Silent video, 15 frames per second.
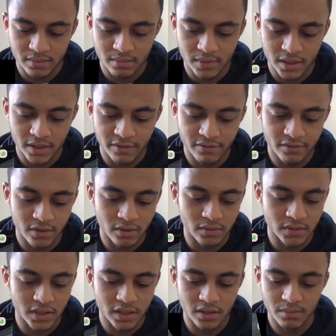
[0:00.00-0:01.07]
my phone
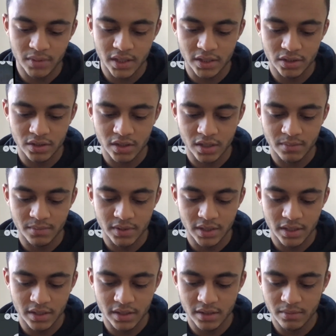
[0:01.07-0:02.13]
telling me I should update
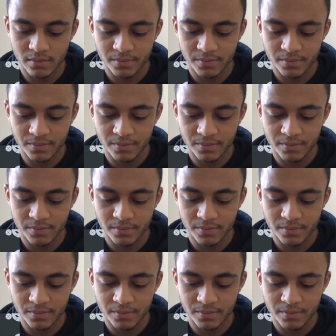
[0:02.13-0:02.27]
it.